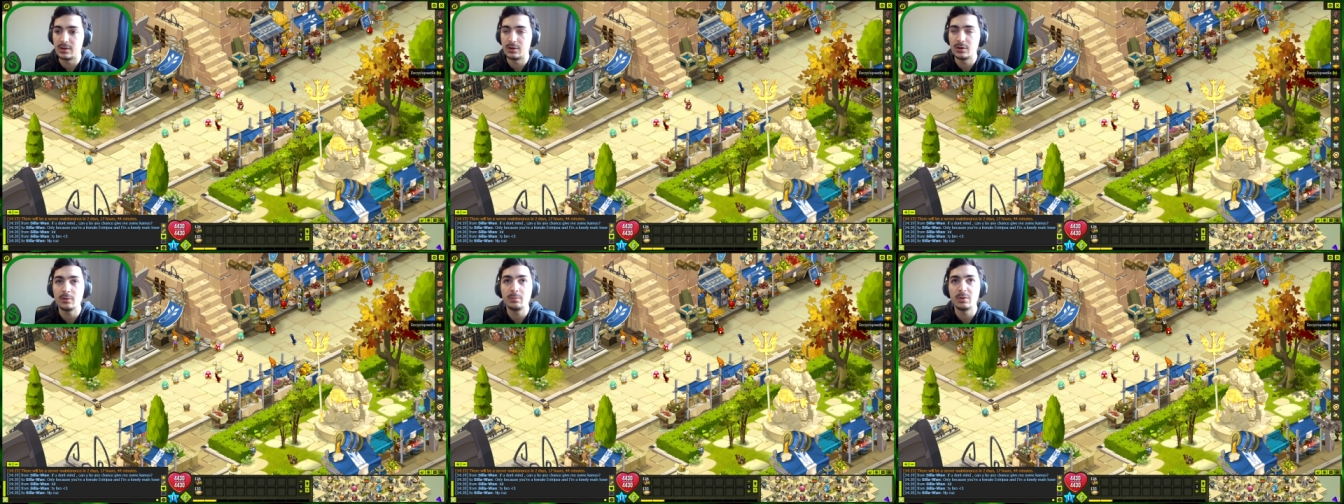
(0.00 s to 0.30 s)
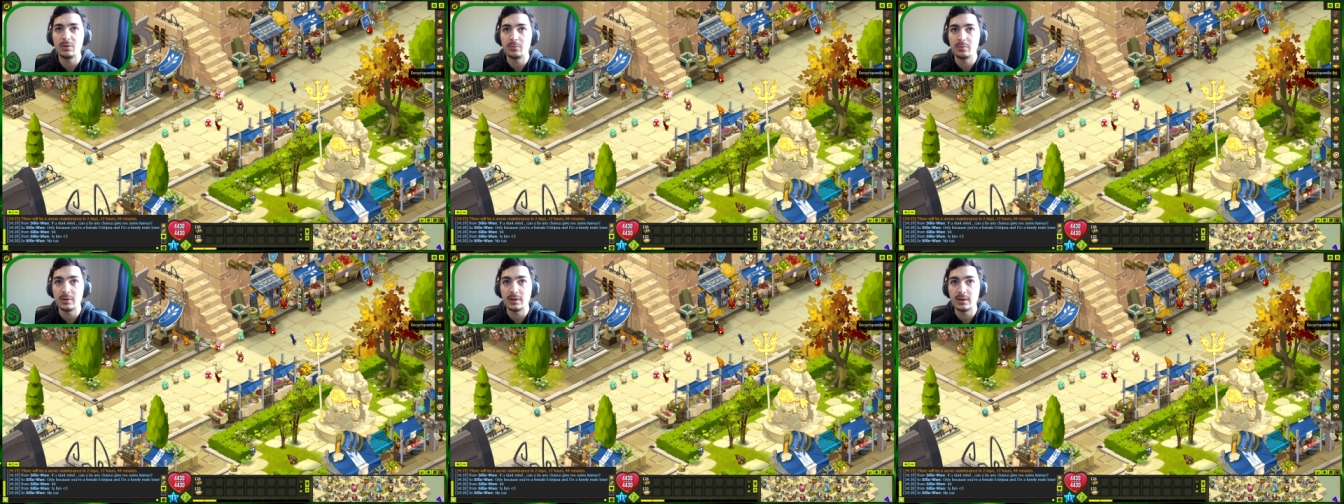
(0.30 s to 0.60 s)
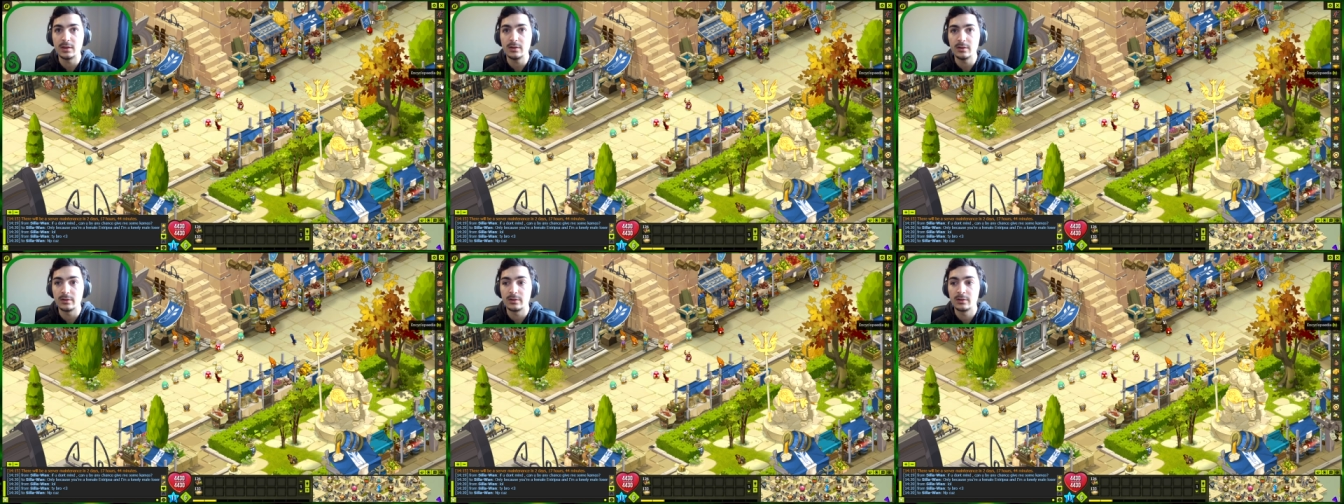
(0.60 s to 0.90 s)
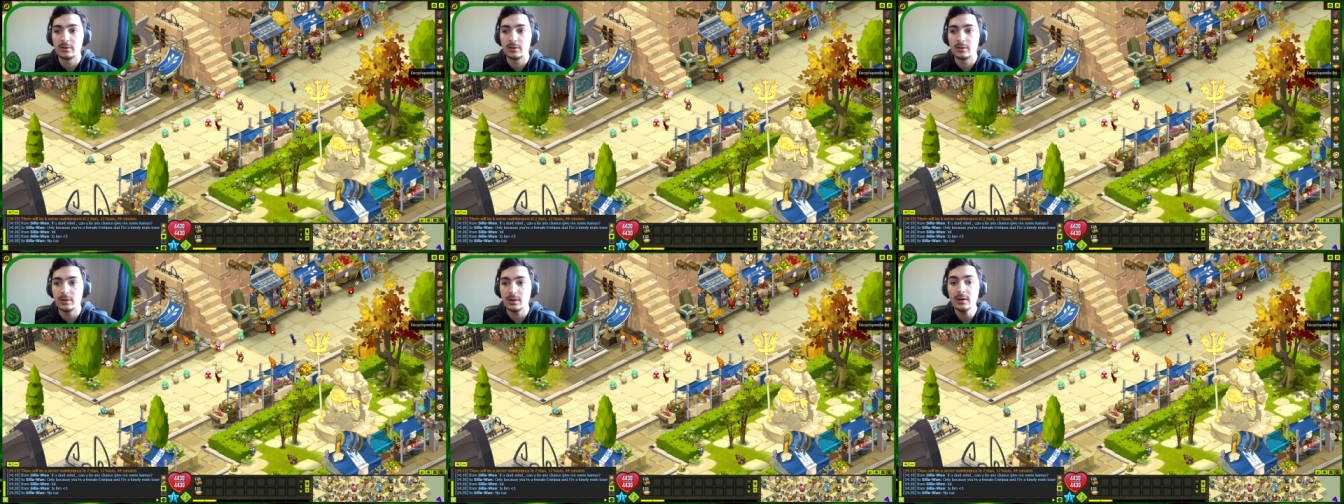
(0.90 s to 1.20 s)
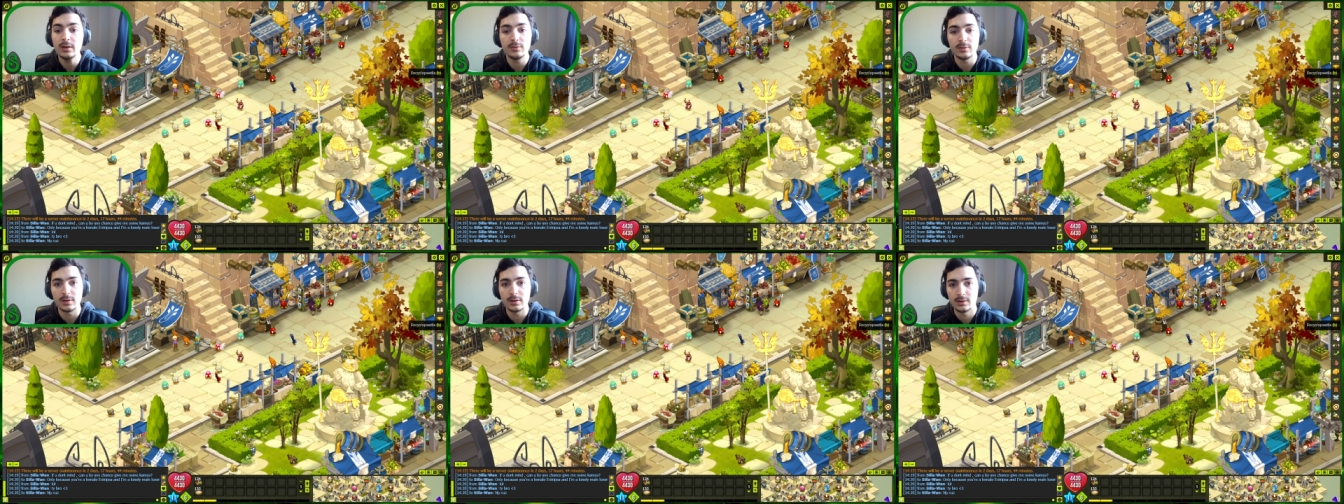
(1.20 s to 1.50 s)
not PvP gear, not
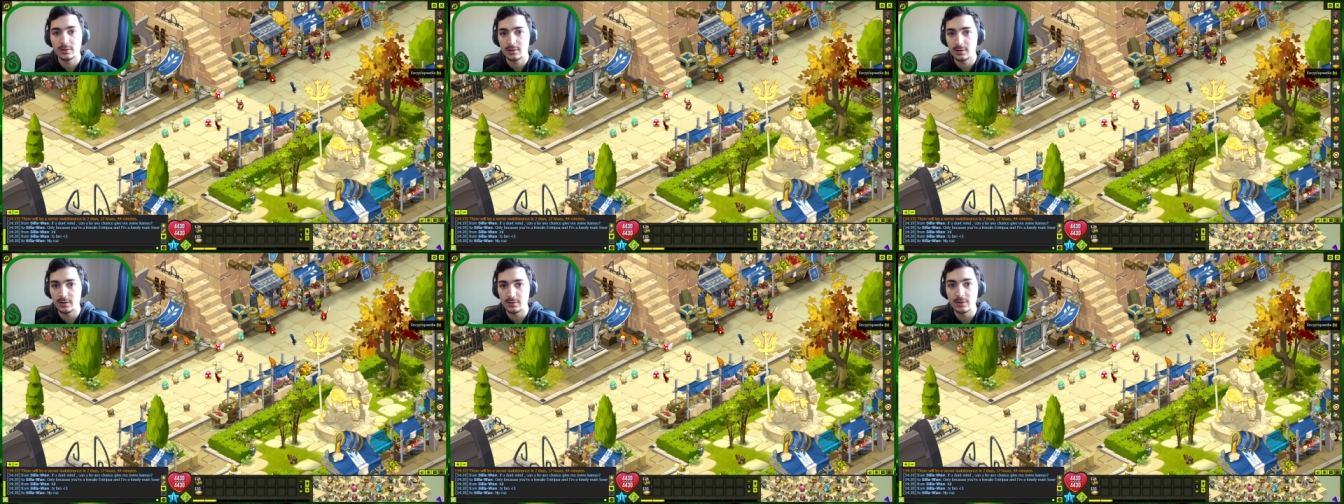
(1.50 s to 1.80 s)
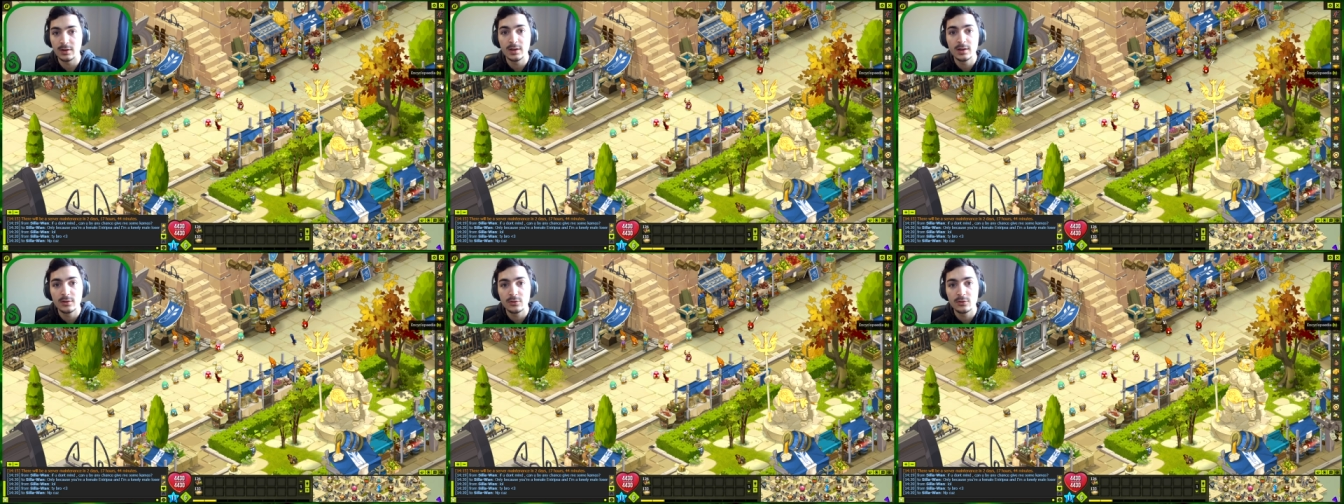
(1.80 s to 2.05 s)
even, not even.